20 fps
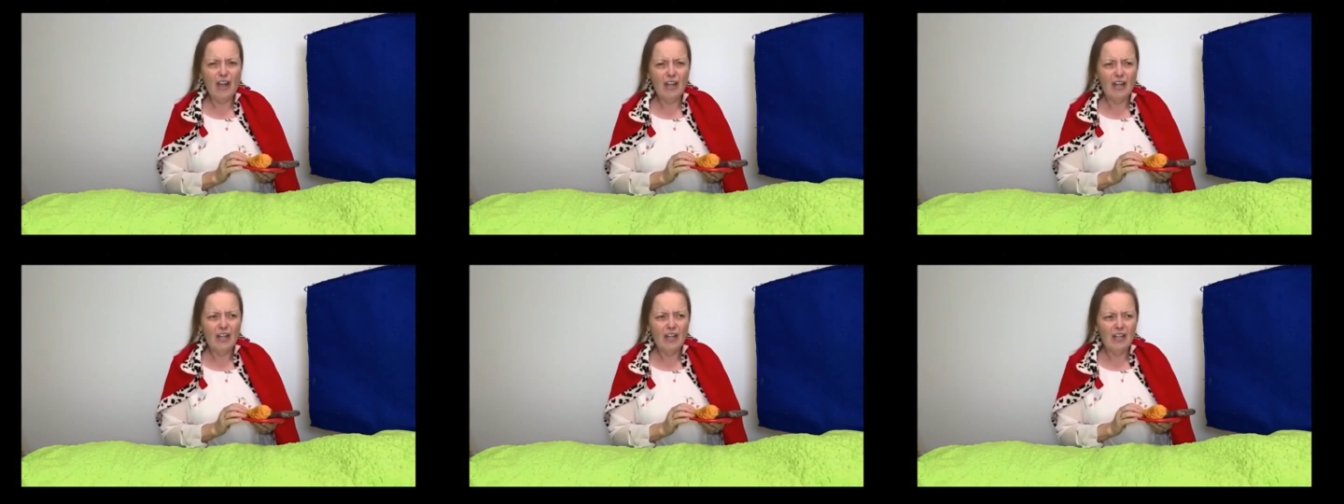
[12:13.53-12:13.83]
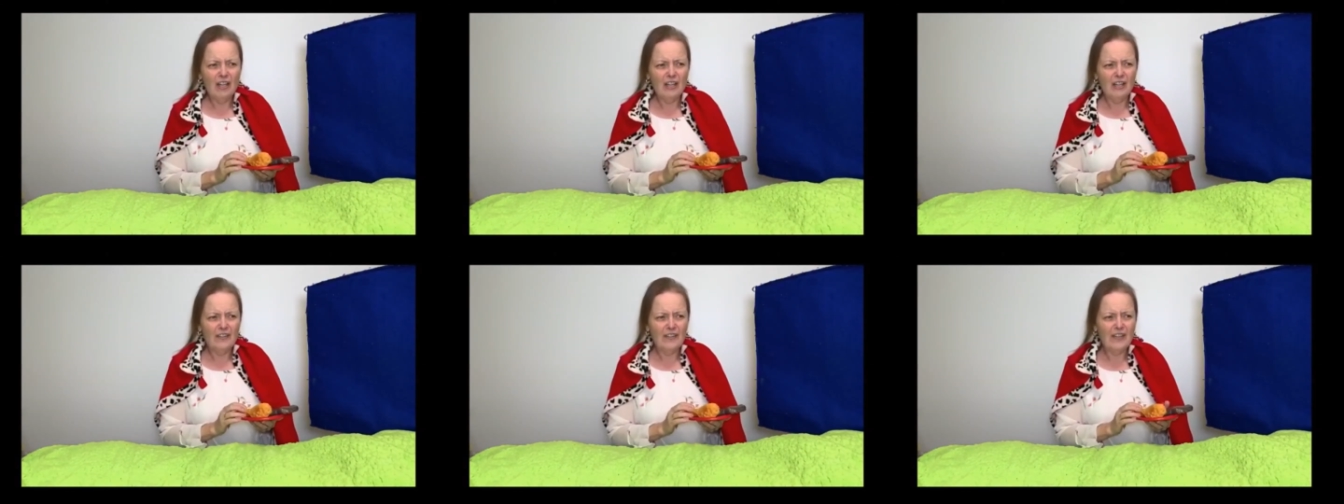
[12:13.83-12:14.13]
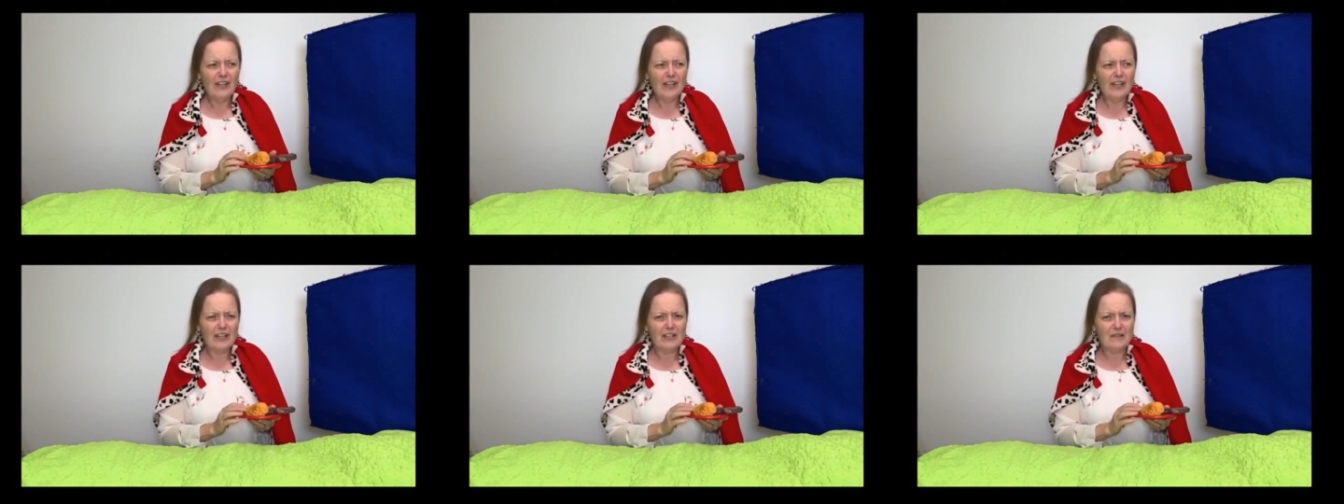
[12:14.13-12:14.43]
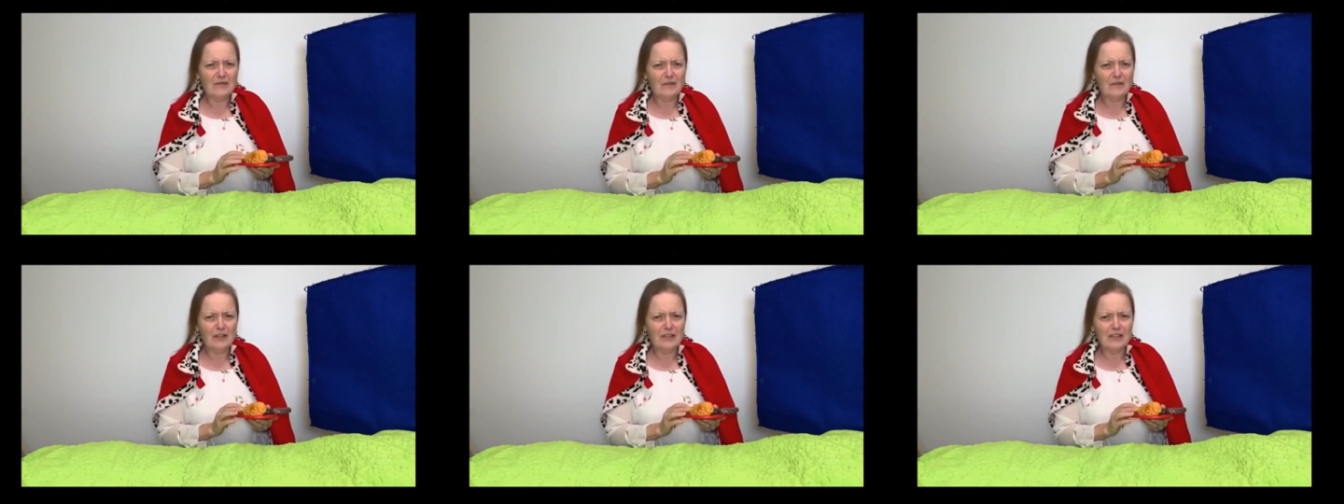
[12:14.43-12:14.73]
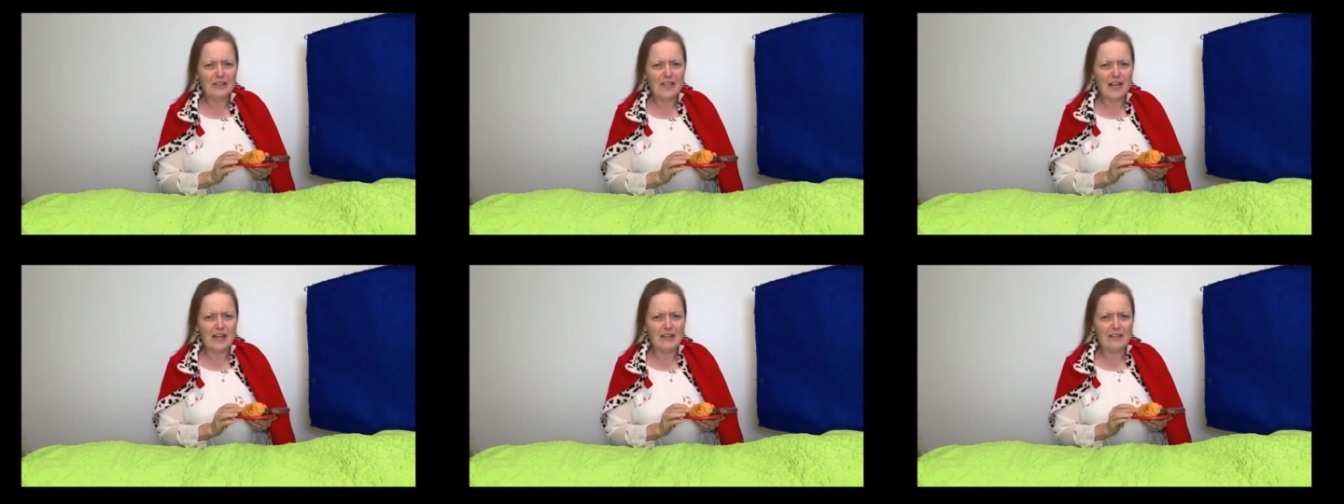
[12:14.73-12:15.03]
This food
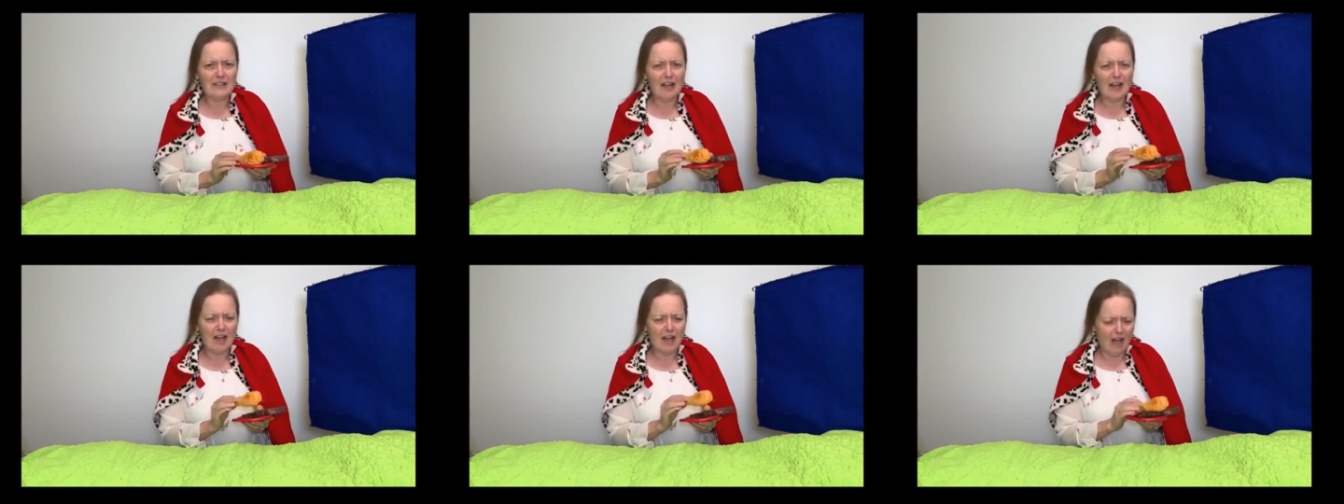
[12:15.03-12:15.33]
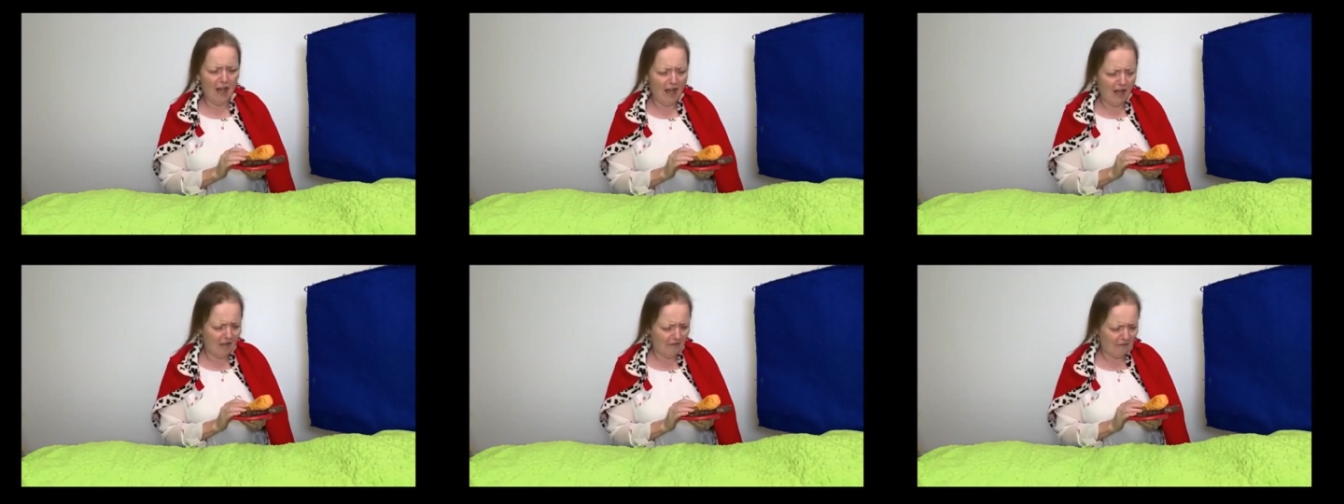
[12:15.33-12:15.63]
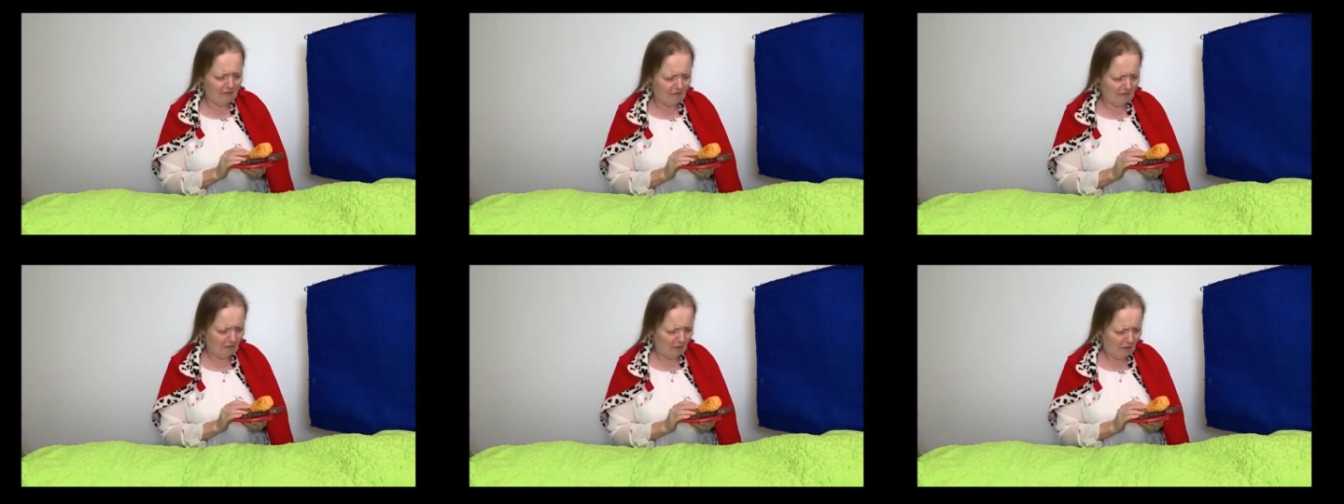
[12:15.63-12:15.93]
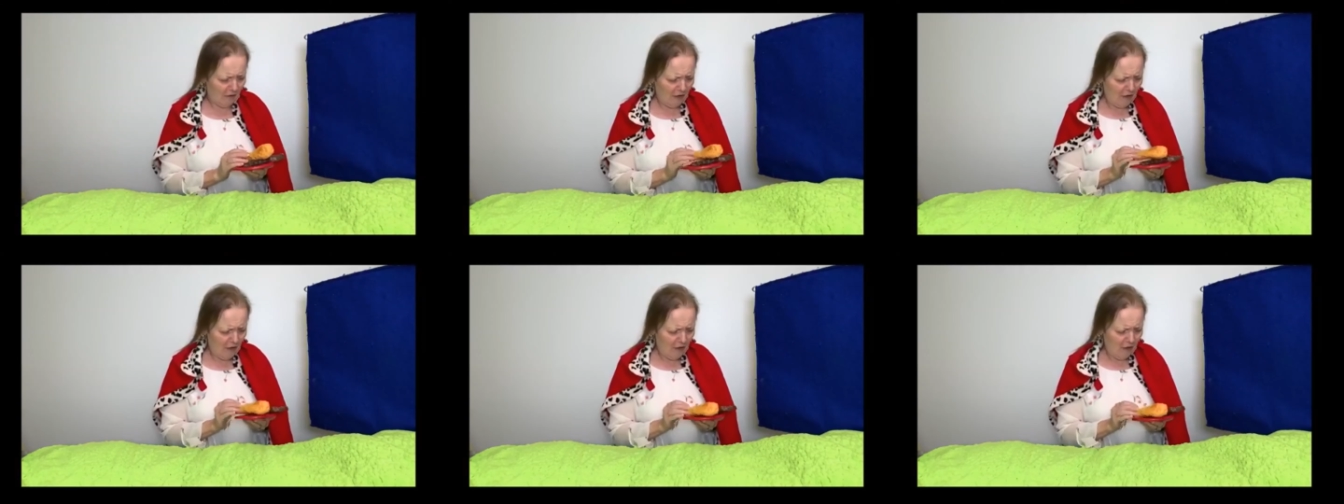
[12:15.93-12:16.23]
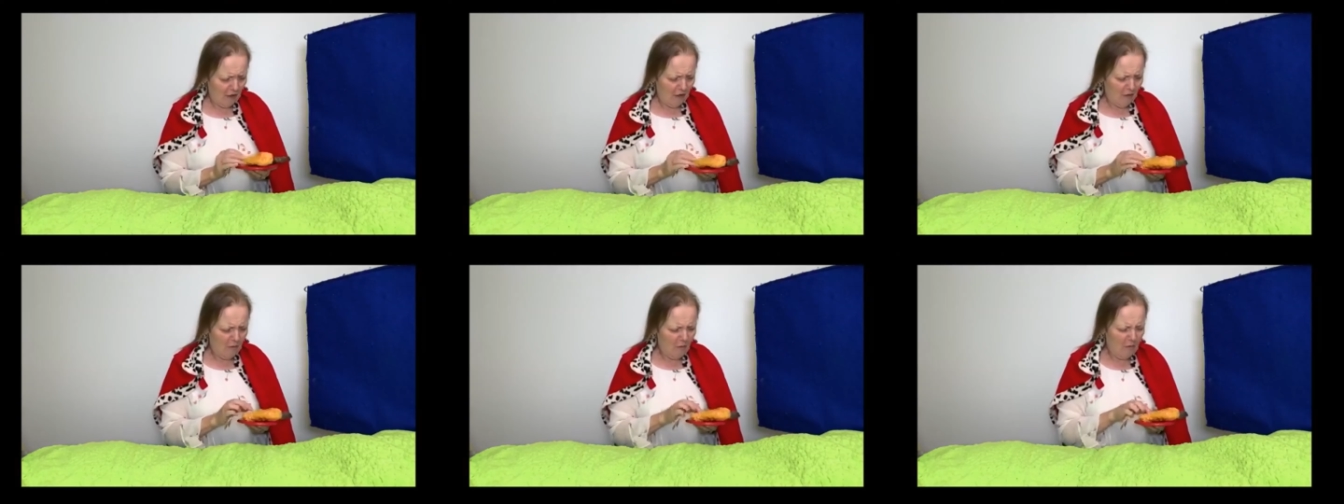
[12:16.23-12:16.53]
tastes awful!
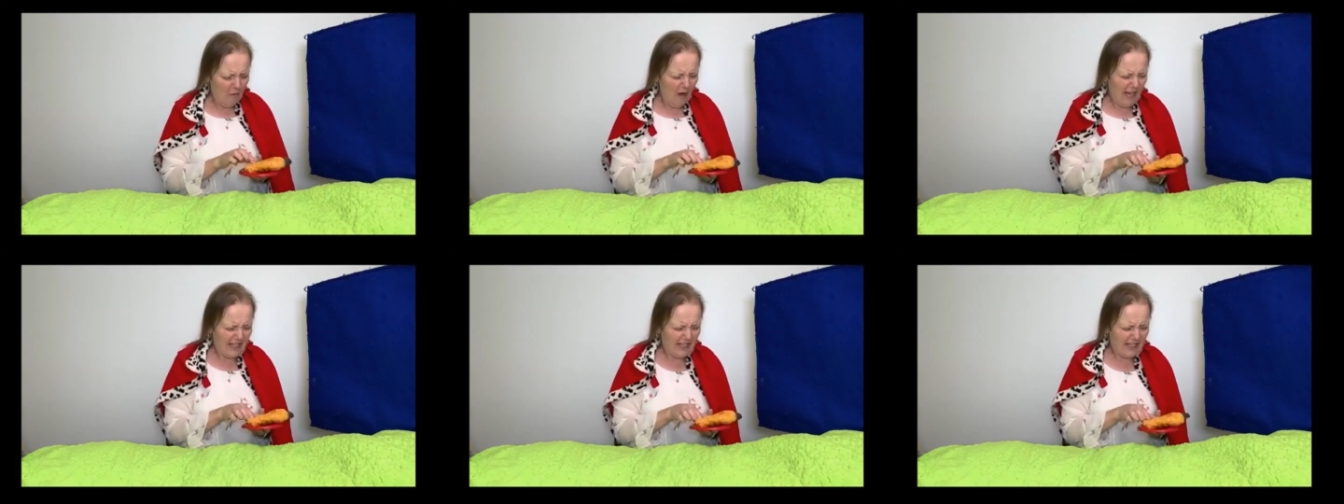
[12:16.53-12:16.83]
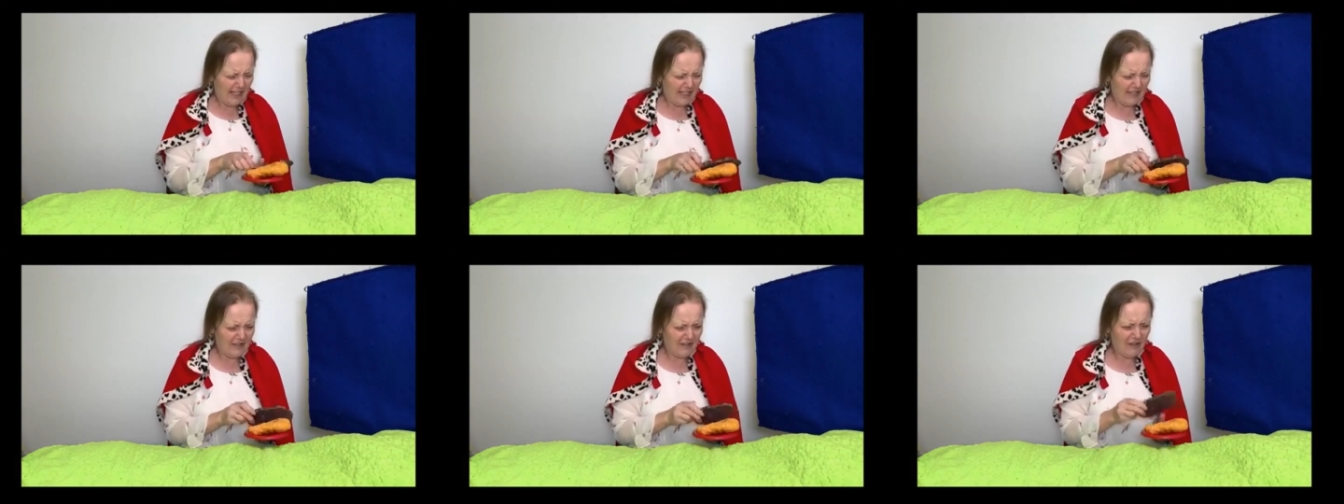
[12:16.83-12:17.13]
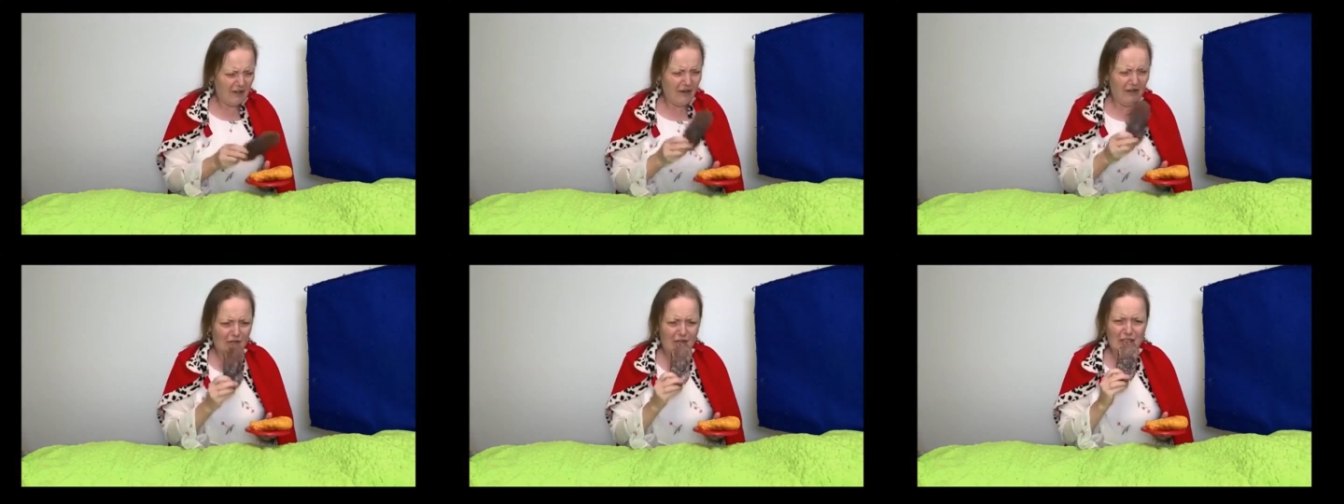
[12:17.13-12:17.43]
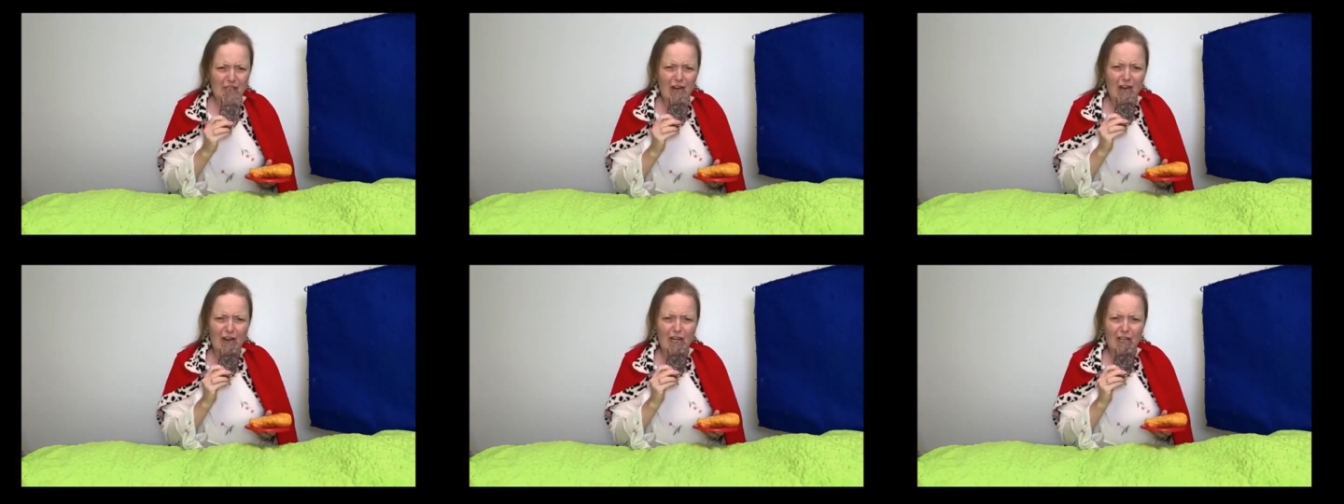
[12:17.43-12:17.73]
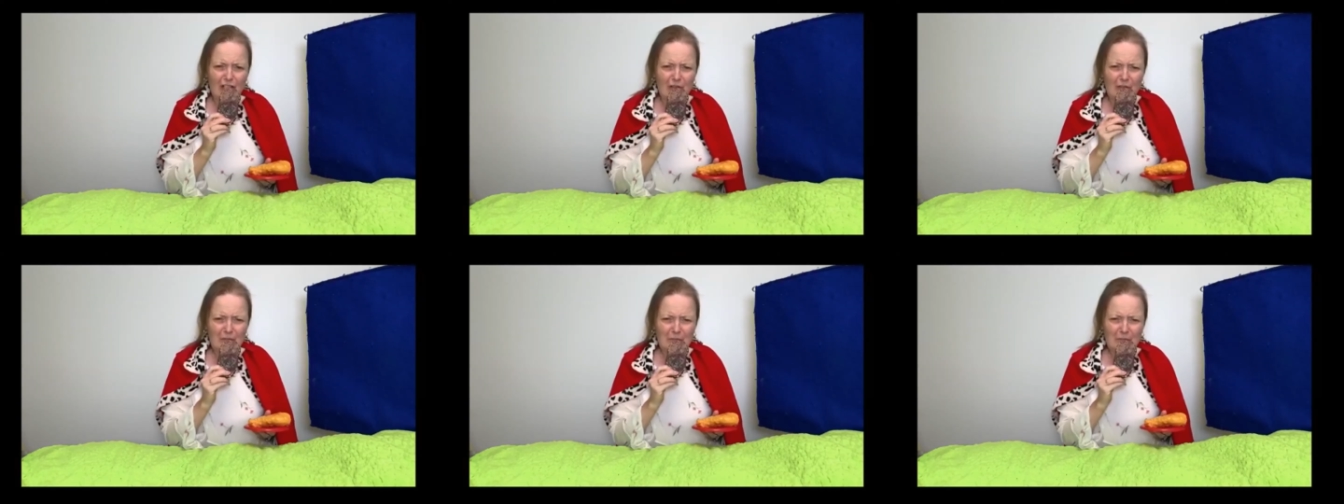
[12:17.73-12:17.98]
What is going on?